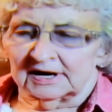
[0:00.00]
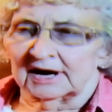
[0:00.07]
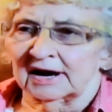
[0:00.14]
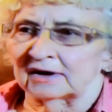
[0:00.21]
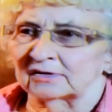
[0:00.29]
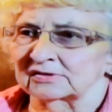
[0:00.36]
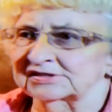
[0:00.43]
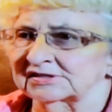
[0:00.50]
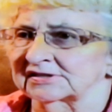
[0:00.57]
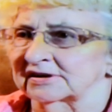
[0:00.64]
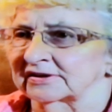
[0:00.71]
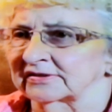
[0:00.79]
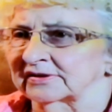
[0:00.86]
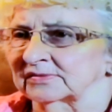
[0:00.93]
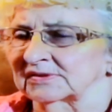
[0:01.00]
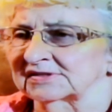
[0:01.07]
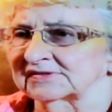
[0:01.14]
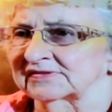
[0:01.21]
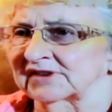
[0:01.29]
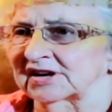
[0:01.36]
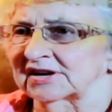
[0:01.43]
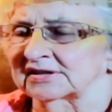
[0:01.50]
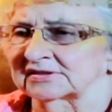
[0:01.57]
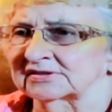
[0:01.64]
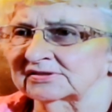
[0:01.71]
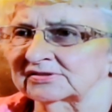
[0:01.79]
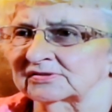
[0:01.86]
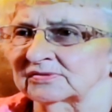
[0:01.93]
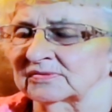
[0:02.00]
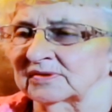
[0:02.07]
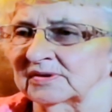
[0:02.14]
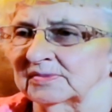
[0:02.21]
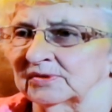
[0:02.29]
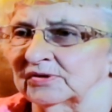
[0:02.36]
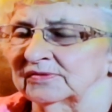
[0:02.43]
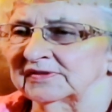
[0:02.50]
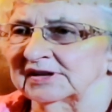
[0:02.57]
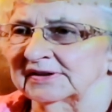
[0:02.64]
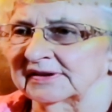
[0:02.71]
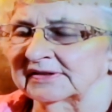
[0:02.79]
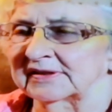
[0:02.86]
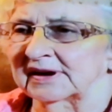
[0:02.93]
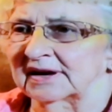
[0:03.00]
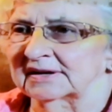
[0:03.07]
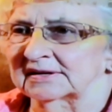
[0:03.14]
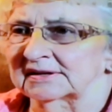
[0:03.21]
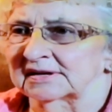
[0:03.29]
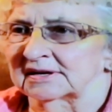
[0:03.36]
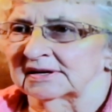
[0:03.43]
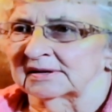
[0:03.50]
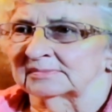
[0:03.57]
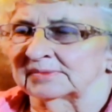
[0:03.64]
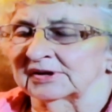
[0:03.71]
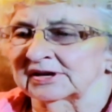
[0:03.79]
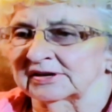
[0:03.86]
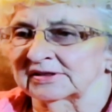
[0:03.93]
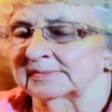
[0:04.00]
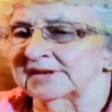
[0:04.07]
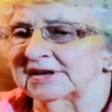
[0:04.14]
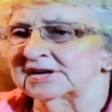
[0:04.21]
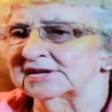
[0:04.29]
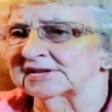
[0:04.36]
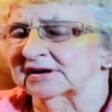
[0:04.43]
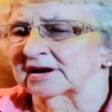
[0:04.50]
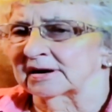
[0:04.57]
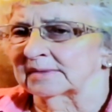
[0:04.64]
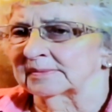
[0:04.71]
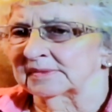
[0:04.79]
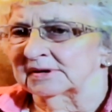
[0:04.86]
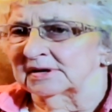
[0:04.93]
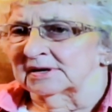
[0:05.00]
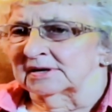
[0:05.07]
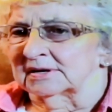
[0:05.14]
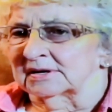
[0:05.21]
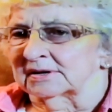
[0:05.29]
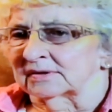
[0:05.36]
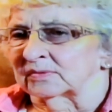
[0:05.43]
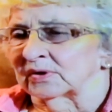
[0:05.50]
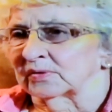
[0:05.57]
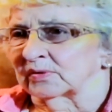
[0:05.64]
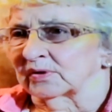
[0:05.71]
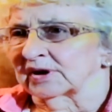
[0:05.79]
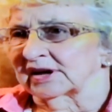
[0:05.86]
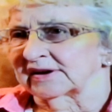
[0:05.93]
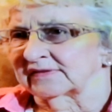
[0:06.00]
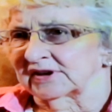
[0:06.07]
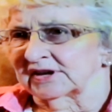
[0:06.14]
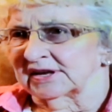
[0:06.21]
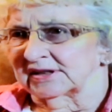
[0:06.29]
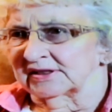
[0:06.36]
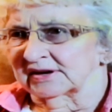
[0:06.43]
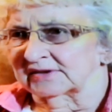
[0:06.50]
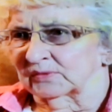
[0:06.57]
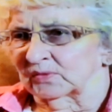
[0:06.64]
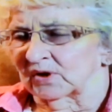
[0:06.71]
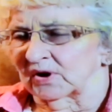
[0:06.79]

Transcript: a house there that was vacant, so we moved into that. But in the meantime, we were living in the